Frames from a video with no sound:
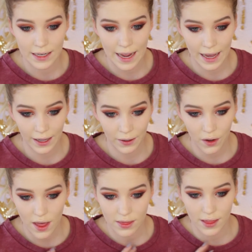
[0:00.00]

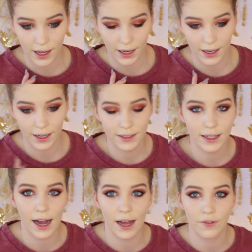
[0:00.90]
now that
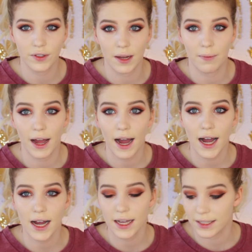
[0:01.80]
I've done my
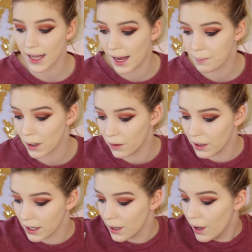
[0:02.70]
eyes, I'm
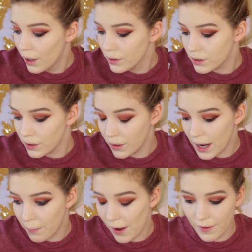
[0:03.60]
going to,
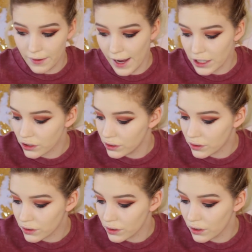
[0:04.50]
and while that lash glue
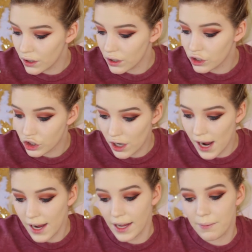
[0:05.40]
is
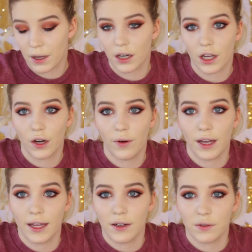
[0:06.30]
drying, I'm going to go
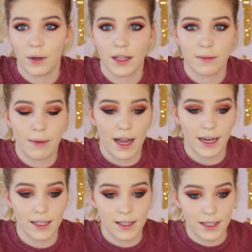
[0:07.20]
in with my
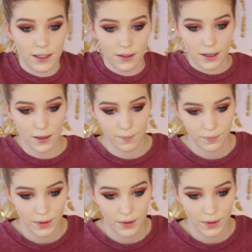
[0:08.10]
concealer